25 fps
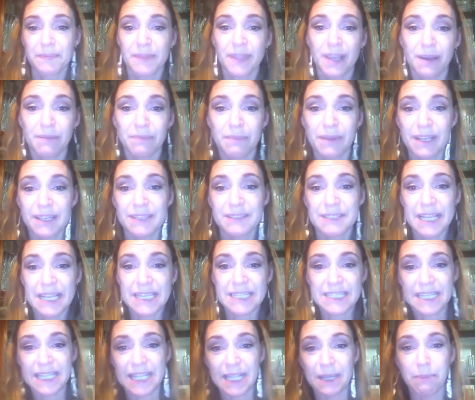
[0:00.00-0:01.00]
got my
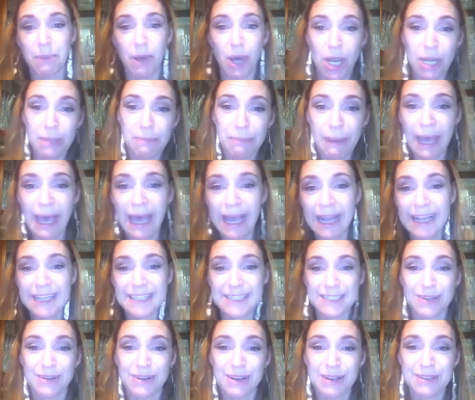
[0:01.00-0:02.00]
sexy little body back.
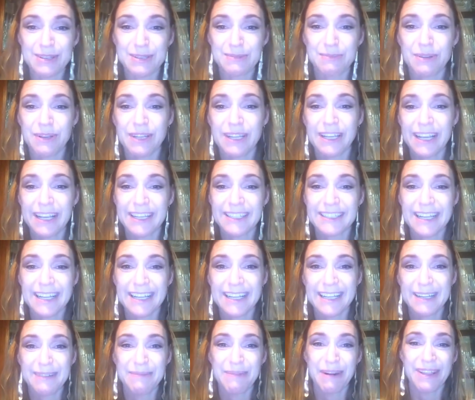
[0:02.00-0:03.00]
So I was pretty
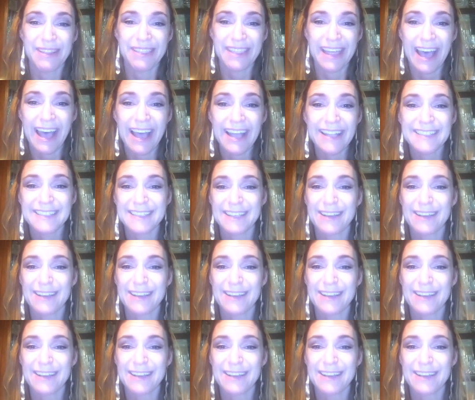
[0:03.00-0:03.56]
excited about that.